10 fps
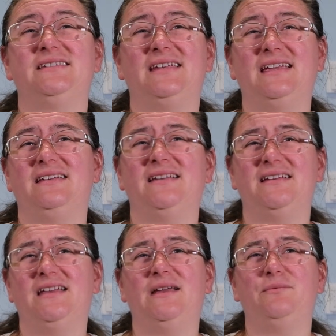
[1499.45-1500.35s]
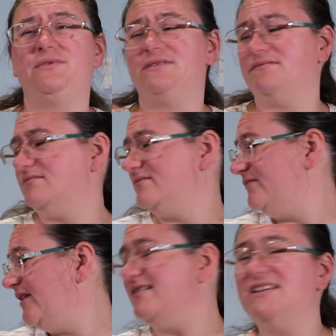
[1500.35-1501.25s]
it was
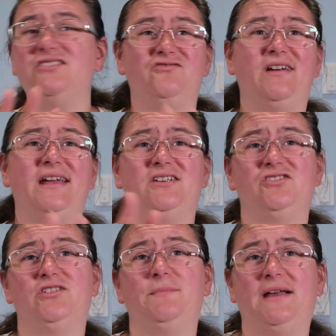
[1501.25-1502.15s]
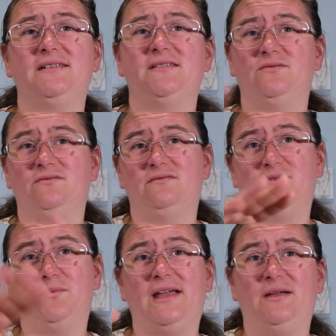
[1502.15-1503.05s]
very strange, the pattern,
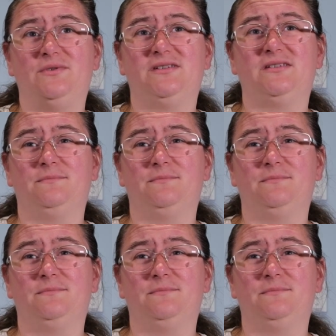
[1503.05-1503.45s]
the way it was